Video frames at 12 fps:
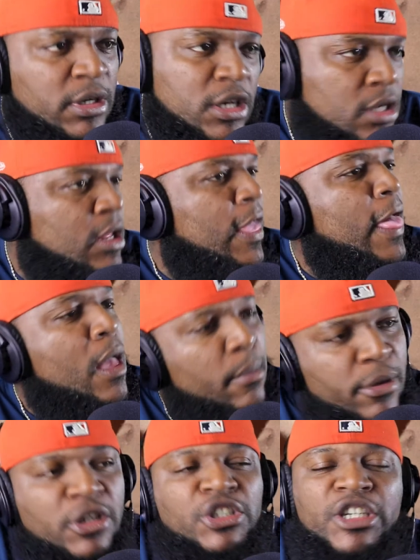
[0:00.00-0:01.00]
But look,
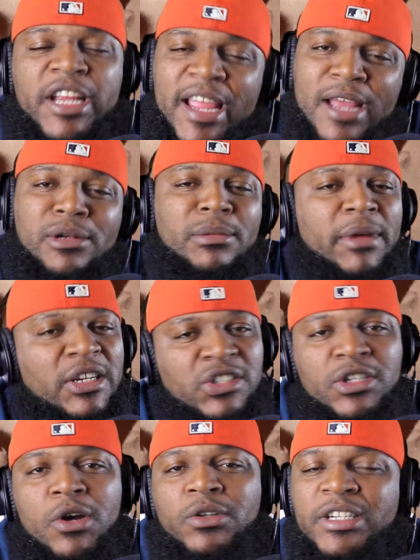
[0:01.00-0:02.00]
put your head on my
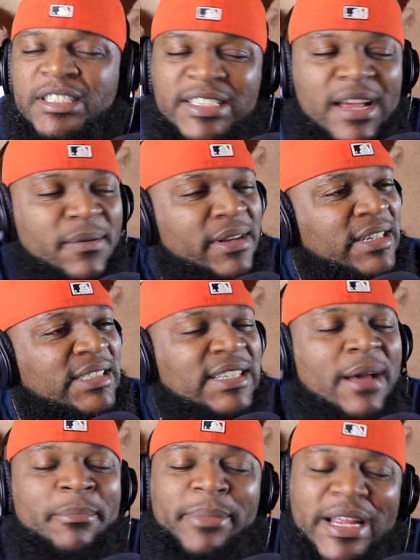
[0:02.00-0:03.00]
shoulder. Is that what it is?
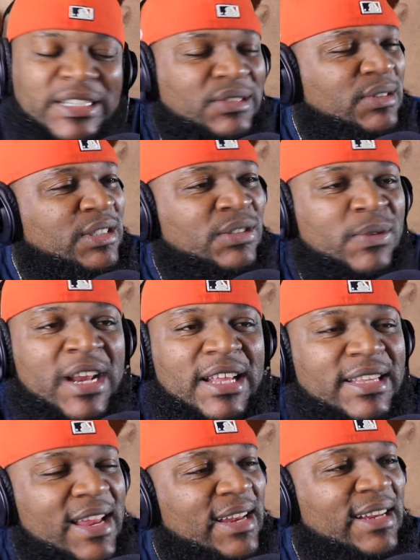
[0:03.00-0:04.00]
I bet you it's what
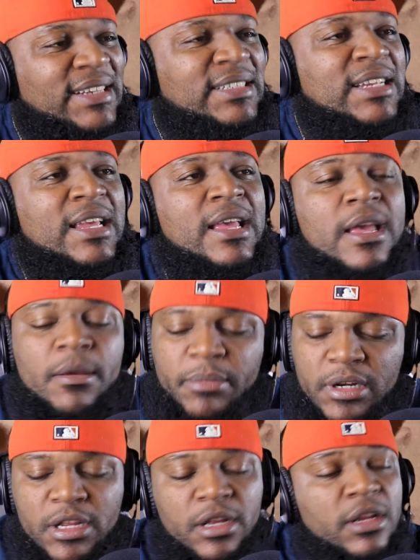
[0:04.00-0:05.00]
I think it is.
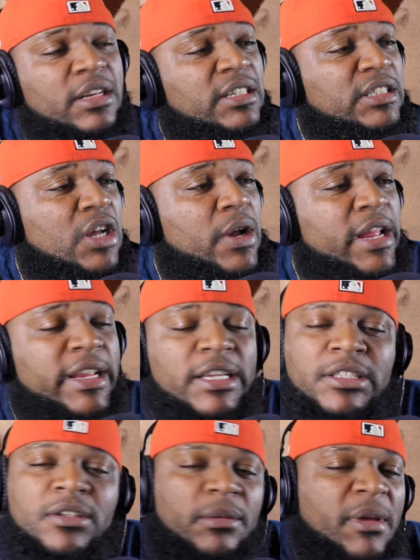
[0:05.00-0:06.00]
But look, let's go ahead and
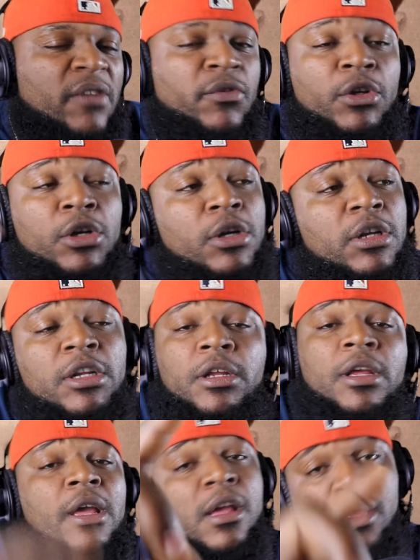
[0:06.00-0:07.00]
get to it, man. If you could,
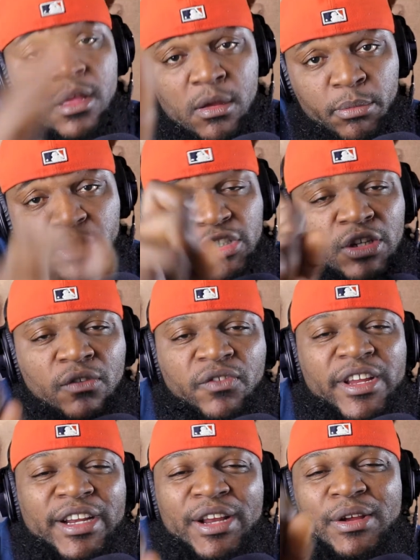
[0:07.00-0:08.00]
look, put your
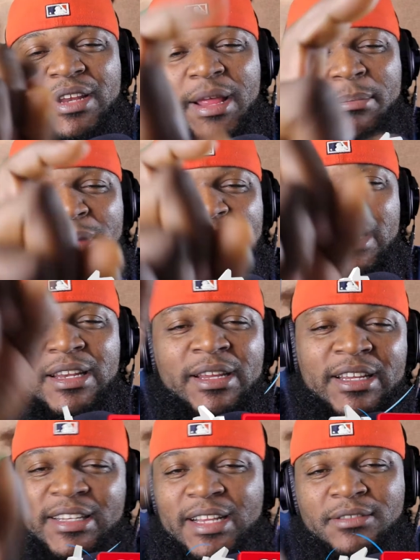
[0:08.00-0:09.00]
finger on that button and
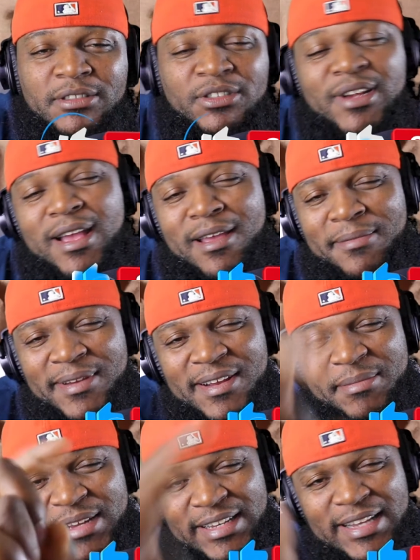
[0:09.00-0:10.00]
hit that subscribe. You
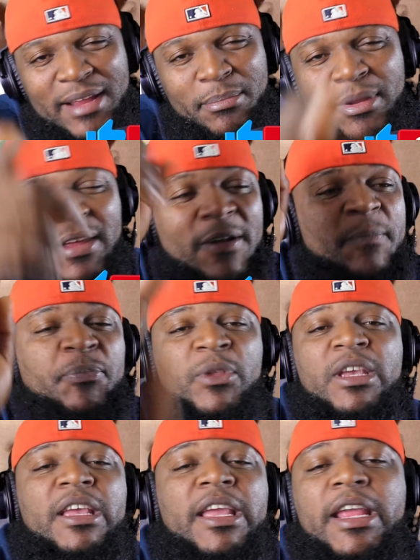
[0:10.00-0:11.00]
know what I mean? Hit that bell.
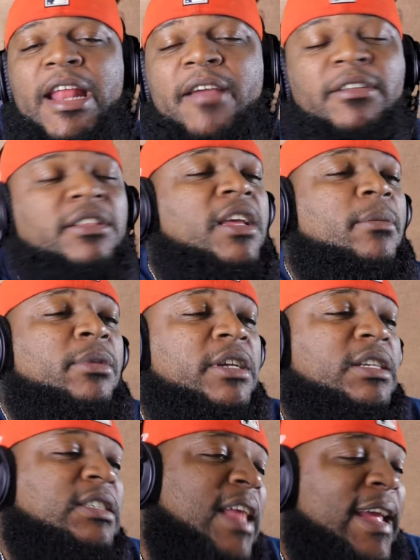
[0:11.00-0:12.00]
Hit everything,
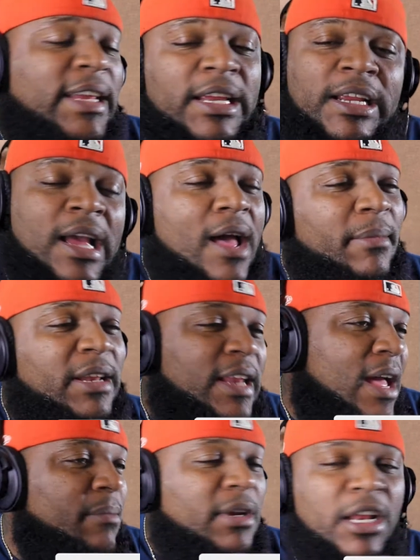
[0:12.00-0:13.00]
please. Like it, comment
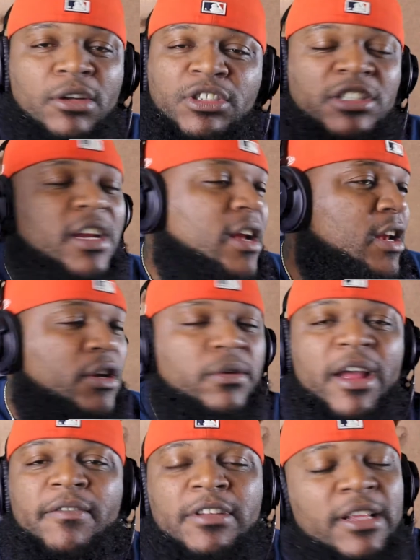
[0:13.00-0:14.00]
down below, share it,
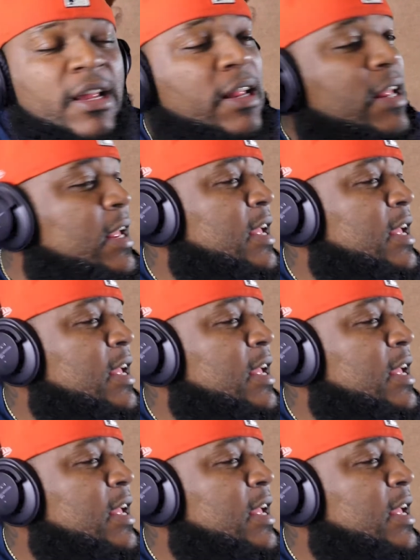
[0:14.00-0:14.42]
do everything.